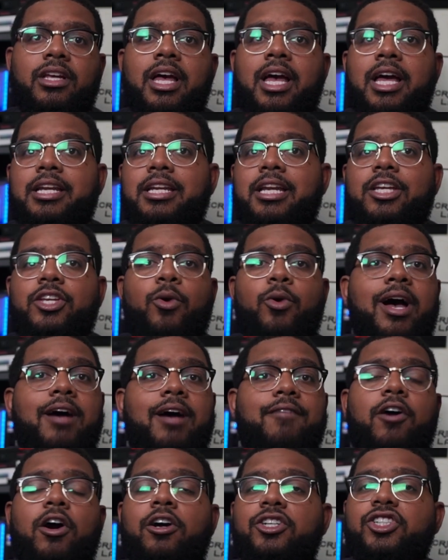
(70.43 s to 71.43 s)
Now, you have
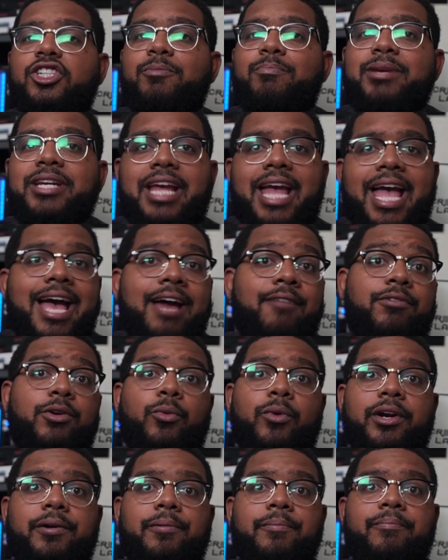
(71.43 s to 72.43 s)
RGB
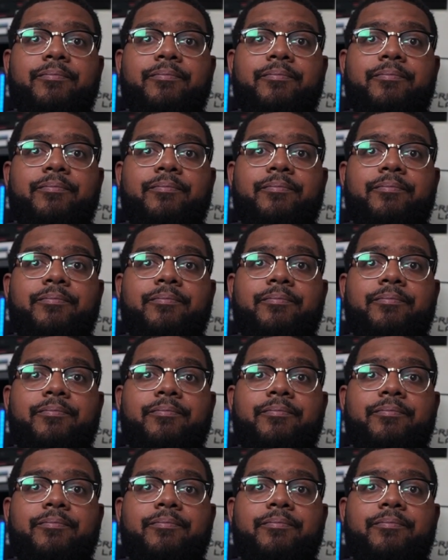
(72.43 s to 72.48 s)
everywhere.